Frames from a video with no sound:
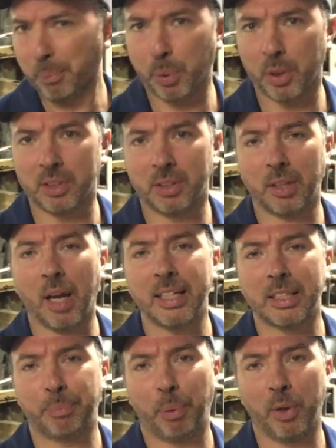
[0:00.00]

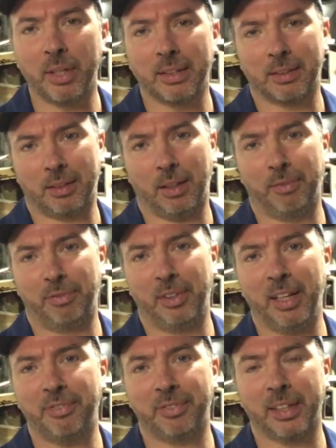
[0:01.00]
precise points of
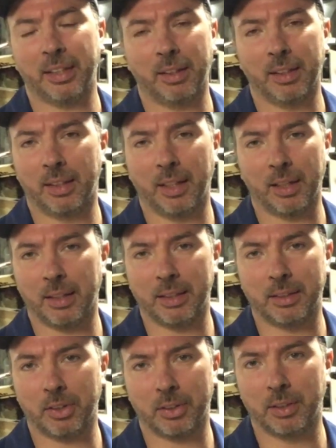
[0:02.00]
lifting like that,
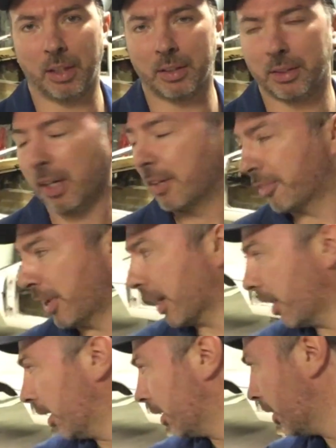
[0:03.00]
it's just not designed for
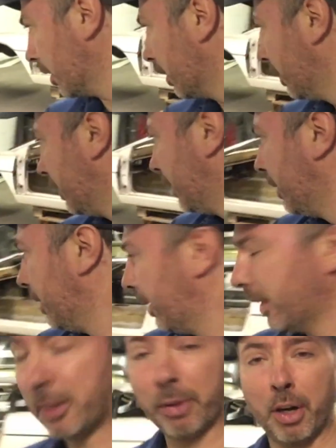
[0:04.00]
that kind of thing.
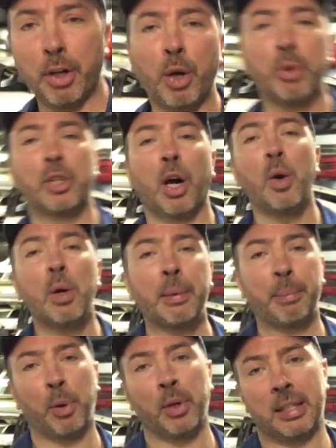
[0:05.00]
There are no
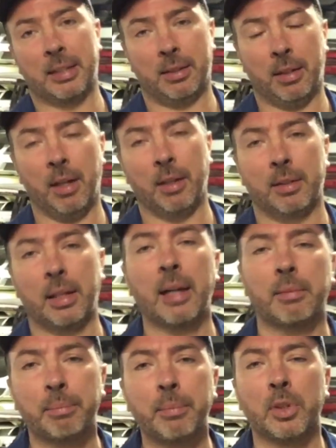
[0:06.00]
towing points on it.
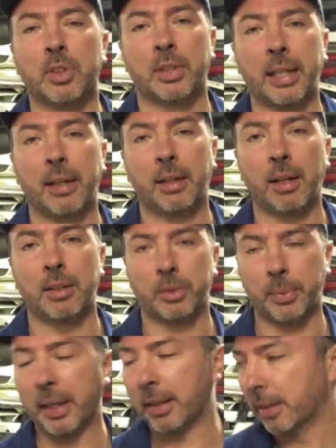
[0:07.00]
That must say a lot
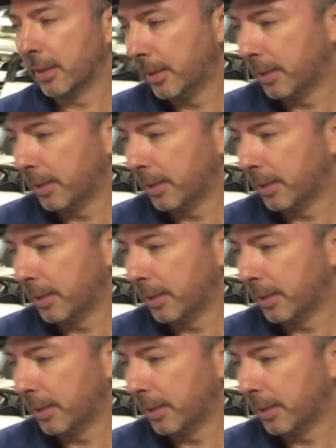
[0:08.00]
as well.